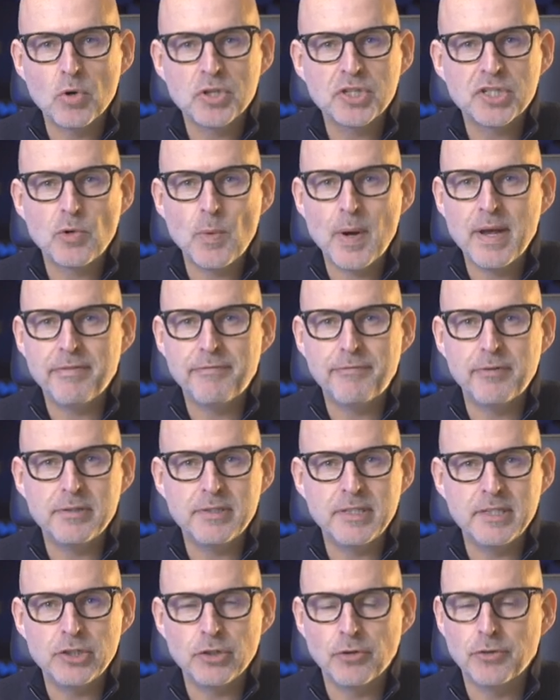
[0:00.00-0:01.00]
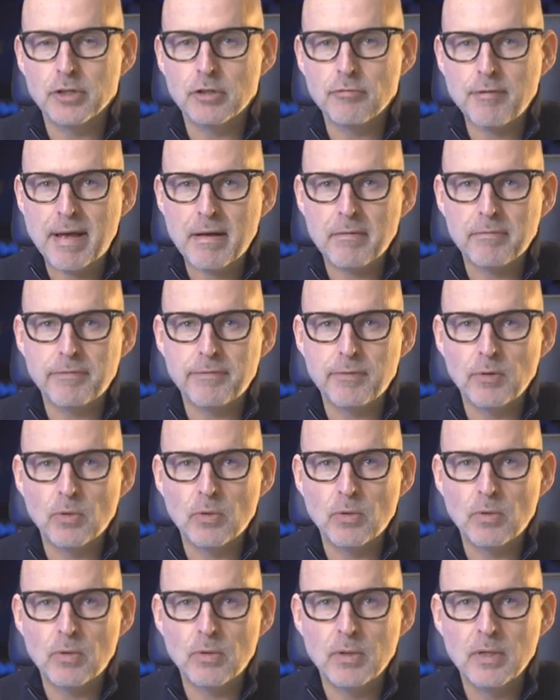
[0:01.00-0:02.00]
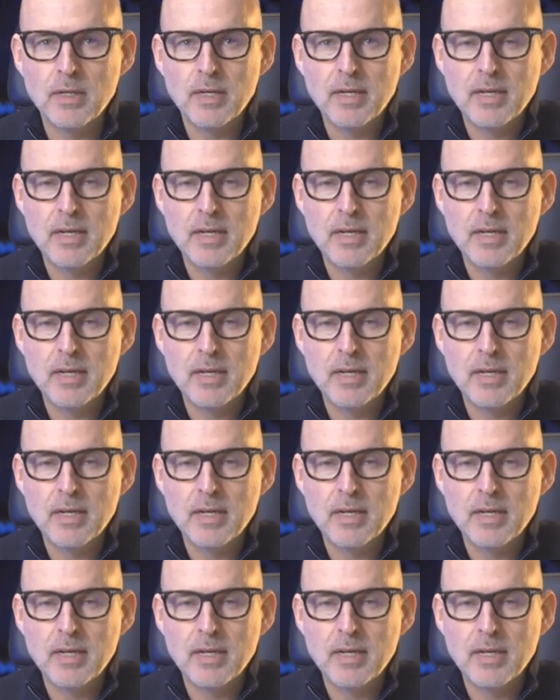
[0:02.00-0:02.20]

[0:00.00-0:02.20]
square footage on the ground floor,